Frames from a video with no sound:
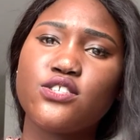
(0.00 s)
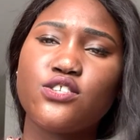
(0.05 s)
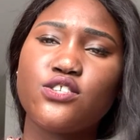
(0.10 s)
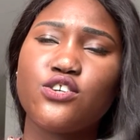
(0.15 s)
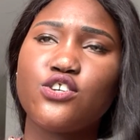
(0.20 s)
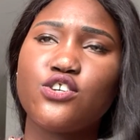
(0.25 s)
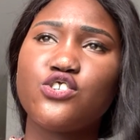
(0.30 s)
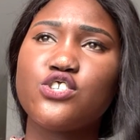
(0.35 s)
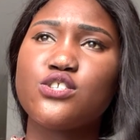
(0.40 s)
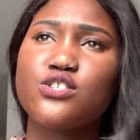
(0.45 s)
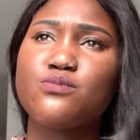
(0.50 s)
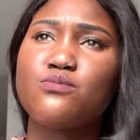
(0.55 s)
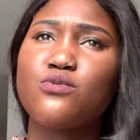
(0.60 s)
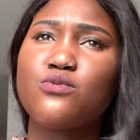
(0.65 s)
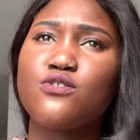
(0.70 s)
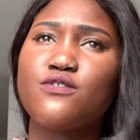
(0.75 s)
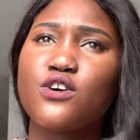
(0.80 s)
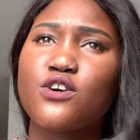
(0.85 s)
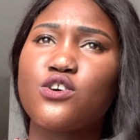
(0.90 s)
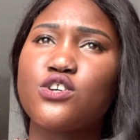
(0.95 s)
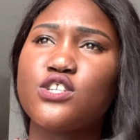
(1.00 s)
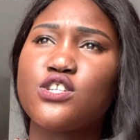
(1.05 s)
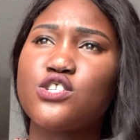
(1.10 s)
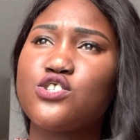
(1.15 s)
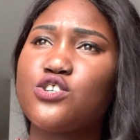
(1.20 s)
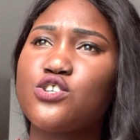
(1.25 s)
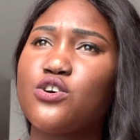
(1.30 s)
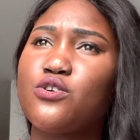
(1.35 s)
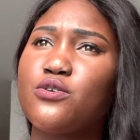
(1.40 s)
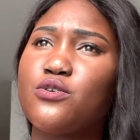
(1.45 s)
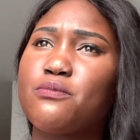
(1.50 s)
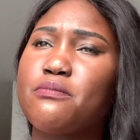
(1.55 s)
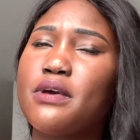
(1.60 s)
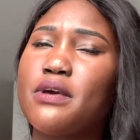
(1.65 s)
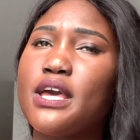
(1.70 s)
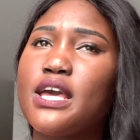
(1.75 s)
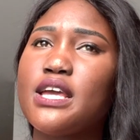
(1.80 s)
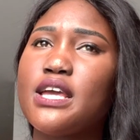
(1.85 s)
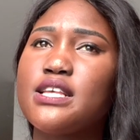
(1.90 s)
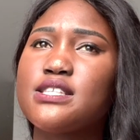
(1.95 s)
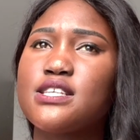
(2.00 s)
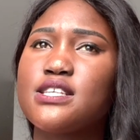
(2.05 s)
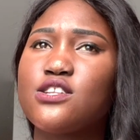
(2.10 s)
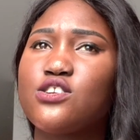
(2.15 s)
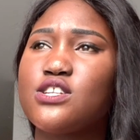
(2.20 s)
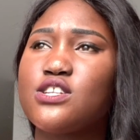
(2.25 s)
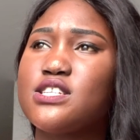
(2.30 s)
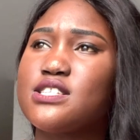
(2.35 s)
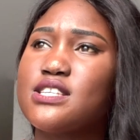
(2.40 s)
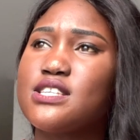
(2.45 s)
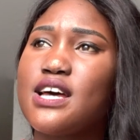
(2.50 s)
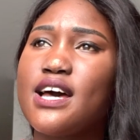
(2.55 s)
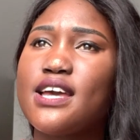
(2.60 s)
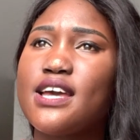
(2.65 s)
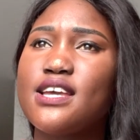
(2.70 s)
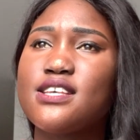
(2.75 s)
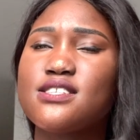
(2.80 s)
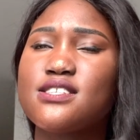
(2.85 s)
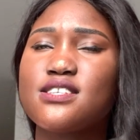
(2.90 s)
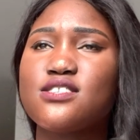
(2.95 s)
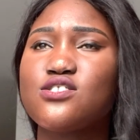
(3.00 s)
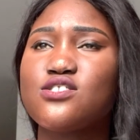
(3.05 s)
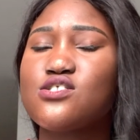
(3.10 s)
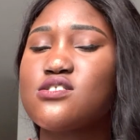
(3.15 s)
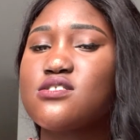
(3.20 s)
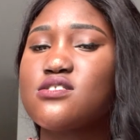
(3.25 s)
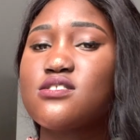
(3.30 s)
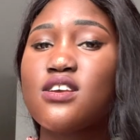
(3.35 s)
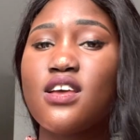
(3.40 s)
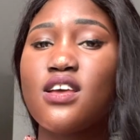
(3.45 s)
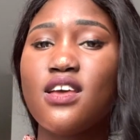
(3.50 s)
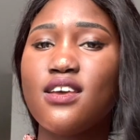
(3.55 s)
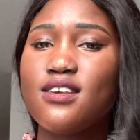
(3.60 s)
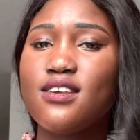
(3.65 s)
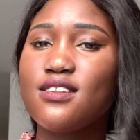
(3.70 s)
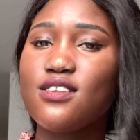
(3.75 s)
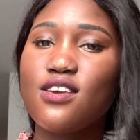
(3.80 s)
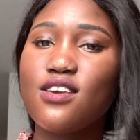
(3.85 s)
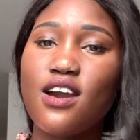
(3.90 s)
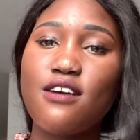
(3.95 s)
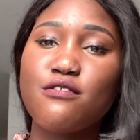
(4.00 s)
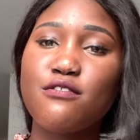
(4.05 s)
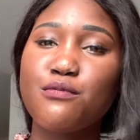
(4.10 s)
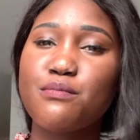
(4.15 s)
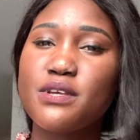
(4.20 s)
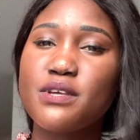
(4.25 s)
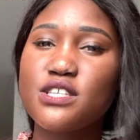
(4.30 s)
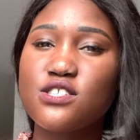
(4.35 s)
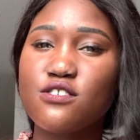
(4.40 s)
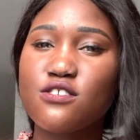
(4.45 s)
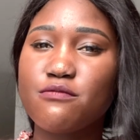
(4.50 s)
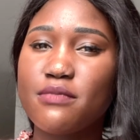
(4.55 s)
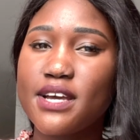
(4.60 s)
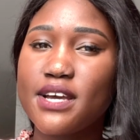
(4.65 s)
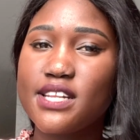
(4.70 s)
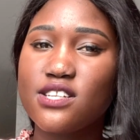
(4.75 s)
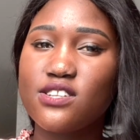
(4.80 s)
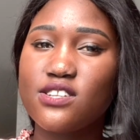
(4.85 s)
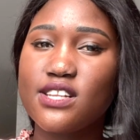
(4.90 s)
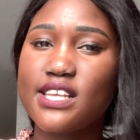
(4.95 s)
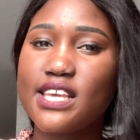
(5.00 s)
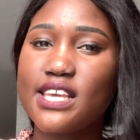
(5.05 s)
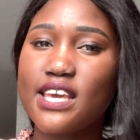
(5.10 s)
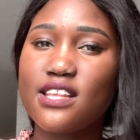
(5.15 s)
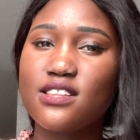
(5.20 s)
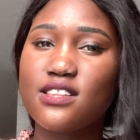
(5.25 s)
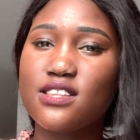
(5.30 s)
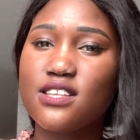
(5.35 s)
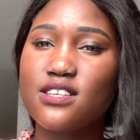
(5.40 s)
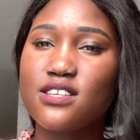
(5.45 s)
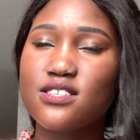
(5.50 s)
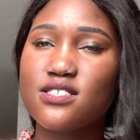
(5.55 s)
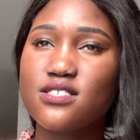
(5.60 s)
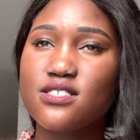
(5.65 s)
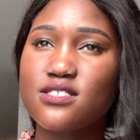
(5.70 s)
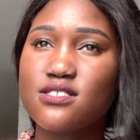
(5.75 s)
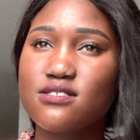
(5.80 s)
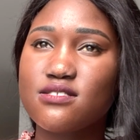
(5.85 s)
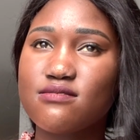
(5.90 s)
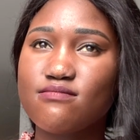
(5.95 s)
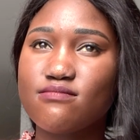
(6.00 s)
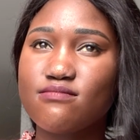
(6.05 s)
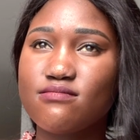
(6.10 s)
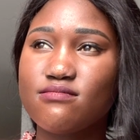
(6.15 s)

You just move according to your own pace and your desires, and just you have a peace of mind and you get this